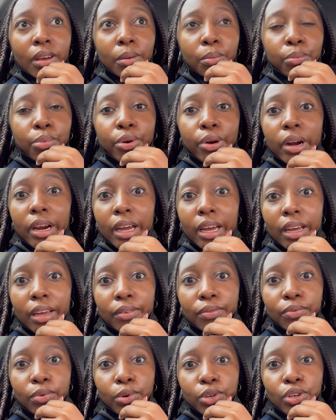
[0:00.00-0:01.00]
Pray
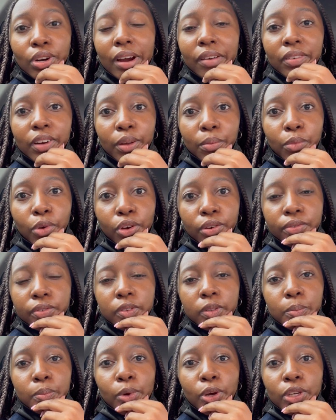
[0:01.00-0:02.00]
for traveling
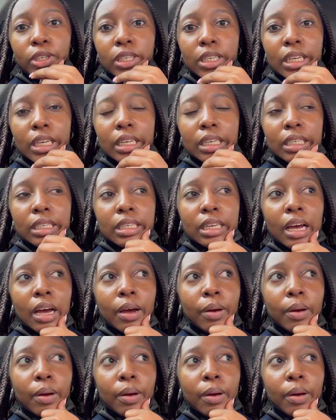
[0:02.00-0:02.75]
mercies.